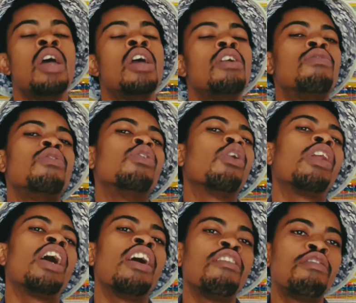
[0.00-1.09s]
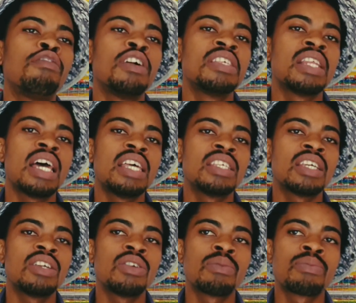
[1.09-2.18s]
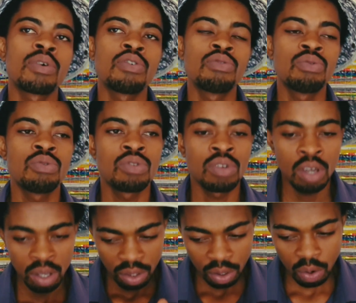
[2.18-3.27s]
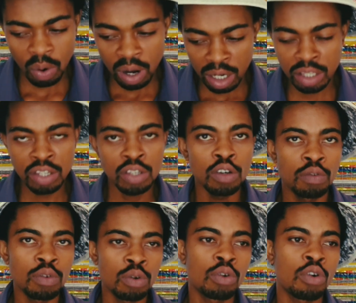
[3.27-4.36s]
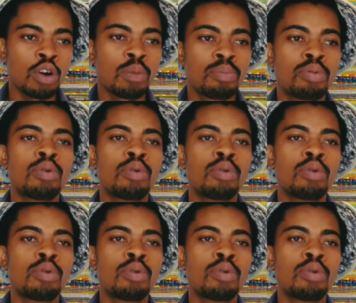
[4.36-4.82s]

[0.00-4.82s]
If you do not have fertilizer in your produce, the quality of your crop